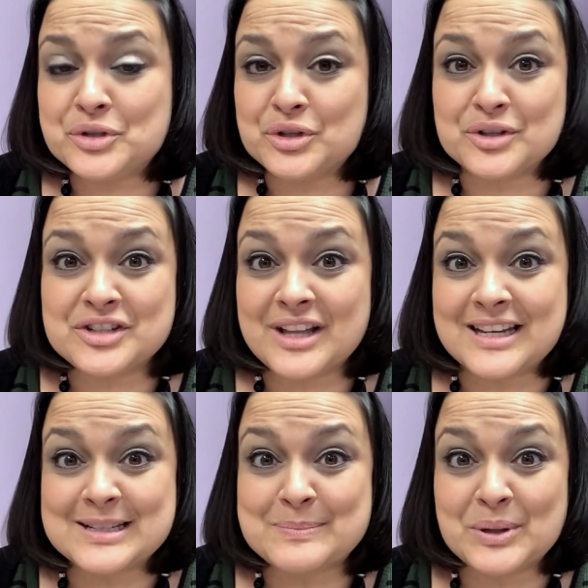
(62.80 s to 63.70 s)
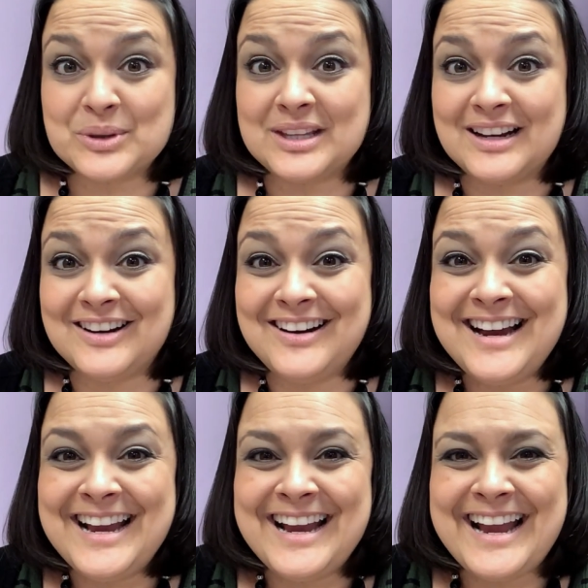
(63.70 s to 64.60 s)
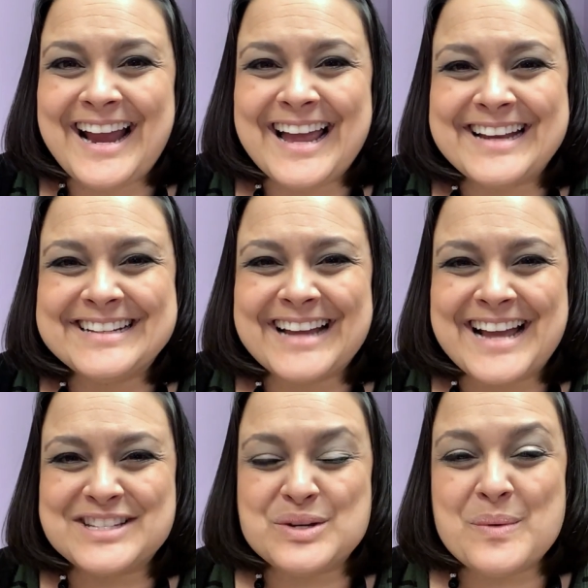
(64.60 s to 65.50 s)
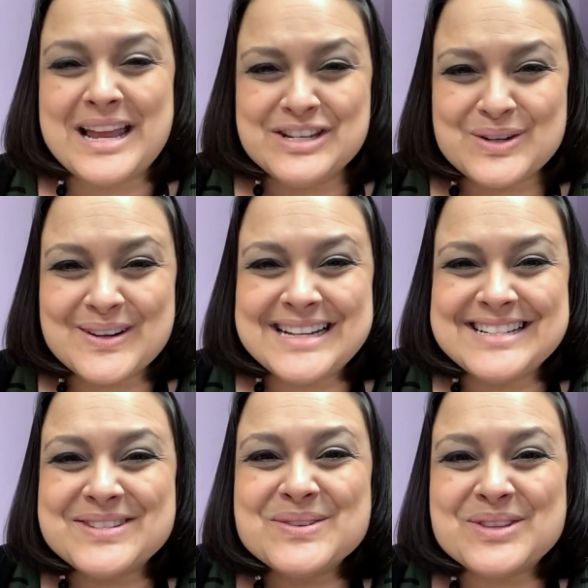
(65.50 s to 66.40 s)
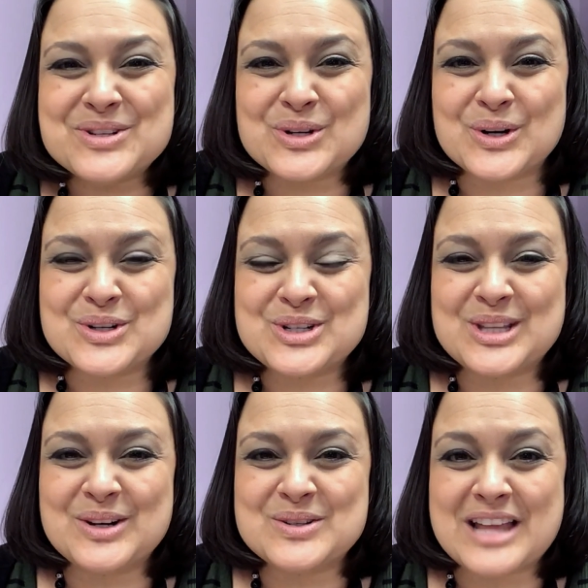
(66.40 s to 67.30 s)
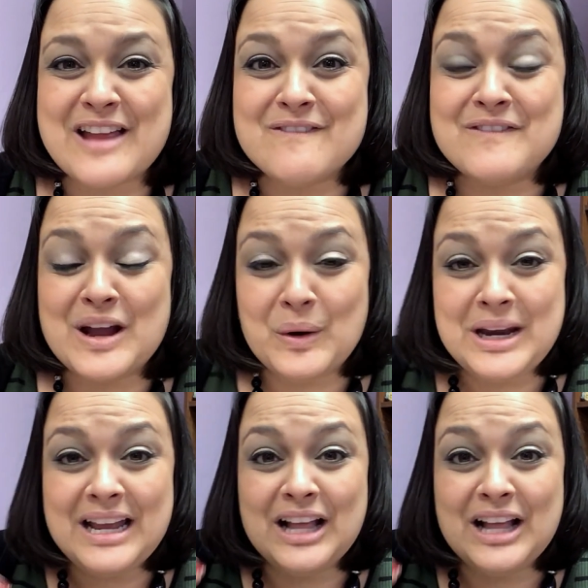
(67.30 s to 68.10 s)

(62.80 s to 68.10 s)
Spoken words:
church that is built there. And as you enter into the church, there's a very